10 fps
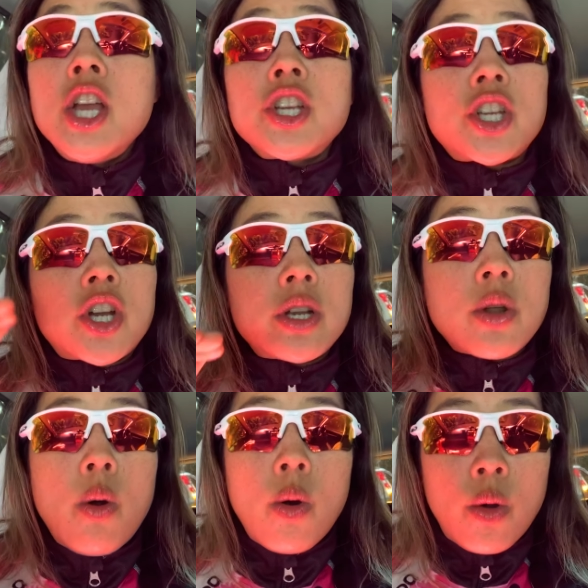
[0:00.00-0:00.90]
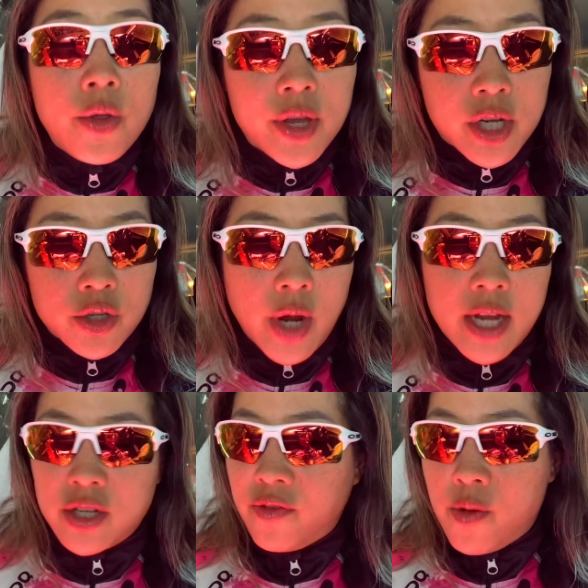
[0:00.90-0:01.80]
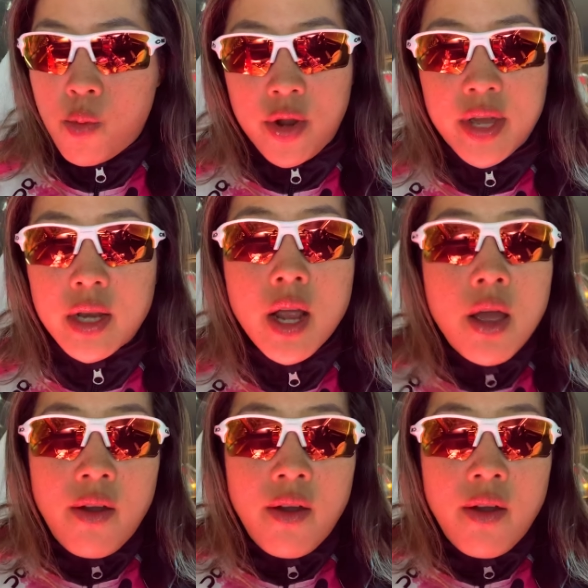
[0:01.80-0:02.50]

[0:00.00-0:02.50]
She couldn't hold the contraction for more than